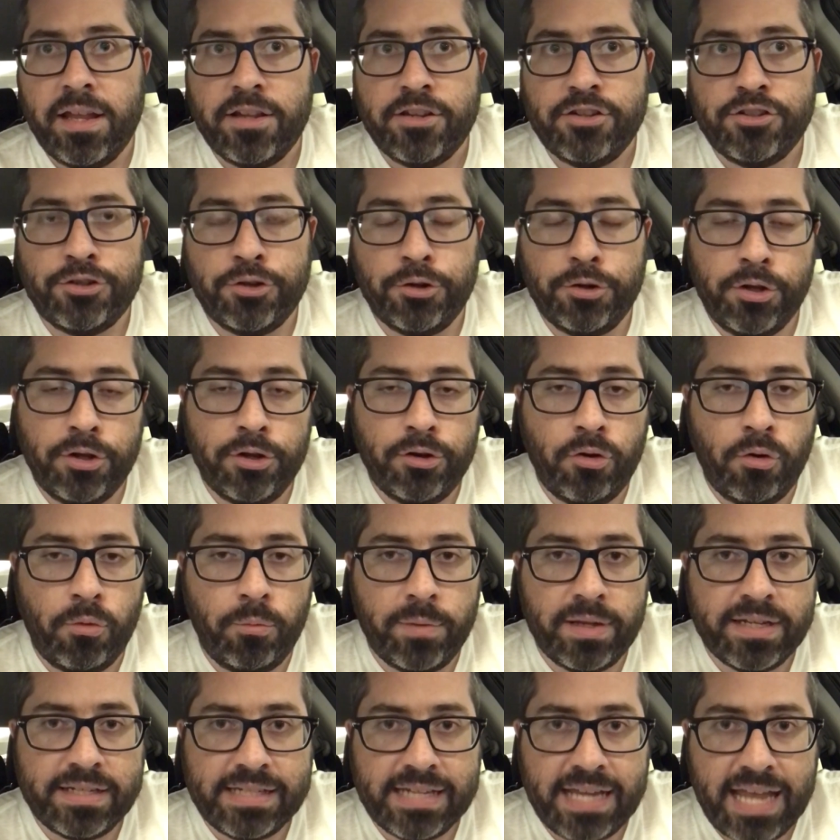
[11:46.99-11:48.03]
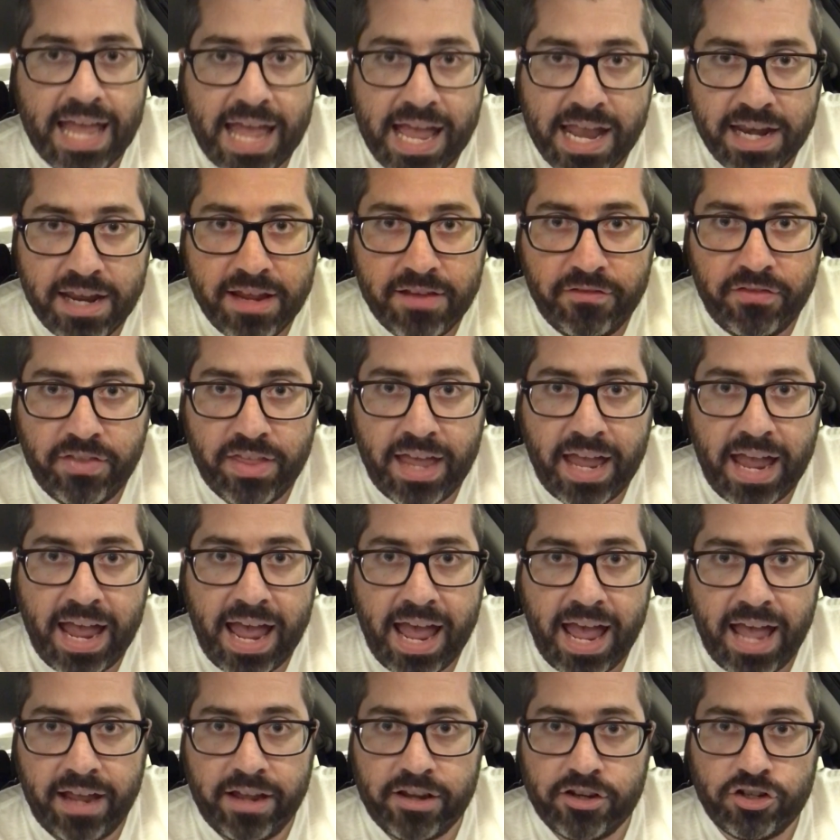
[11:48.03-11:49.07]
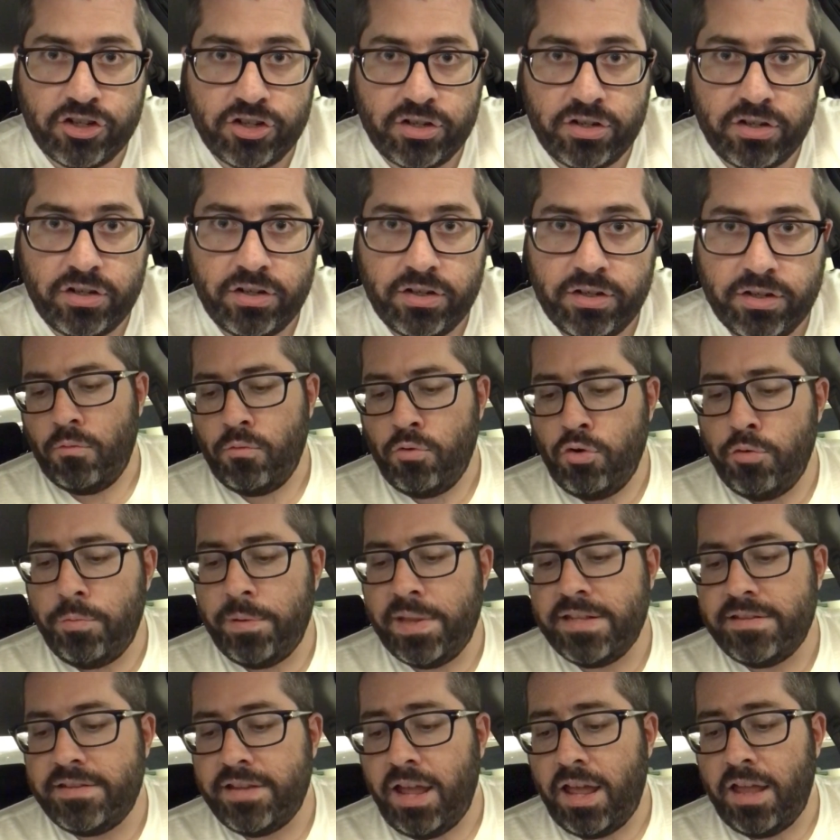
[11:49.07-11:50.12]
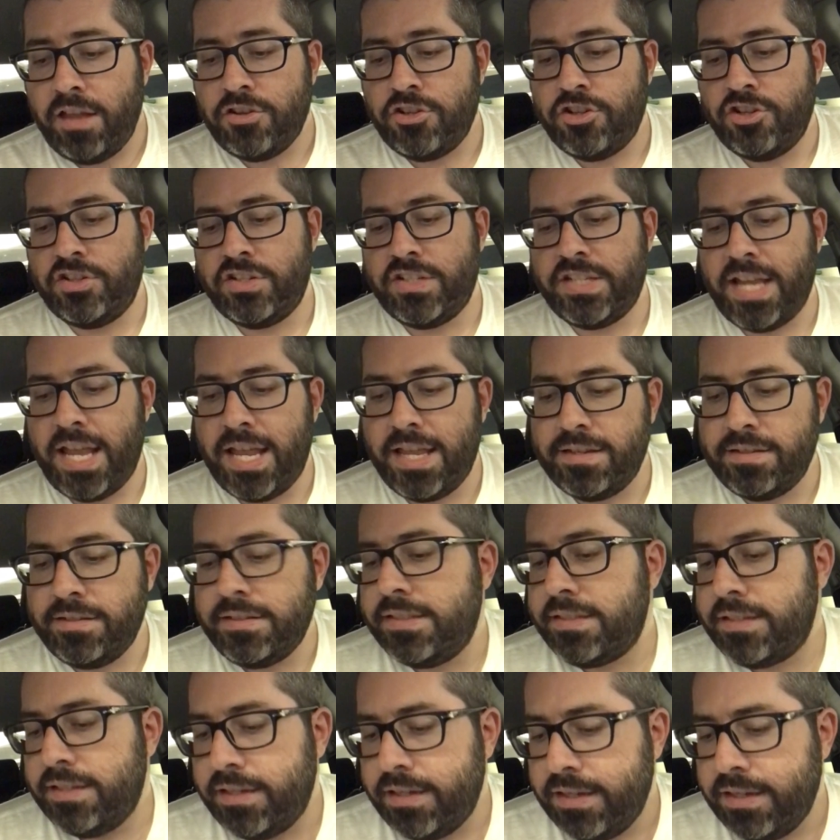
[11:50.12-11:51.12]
so you don't miss any of the action. Ruby Dutch says,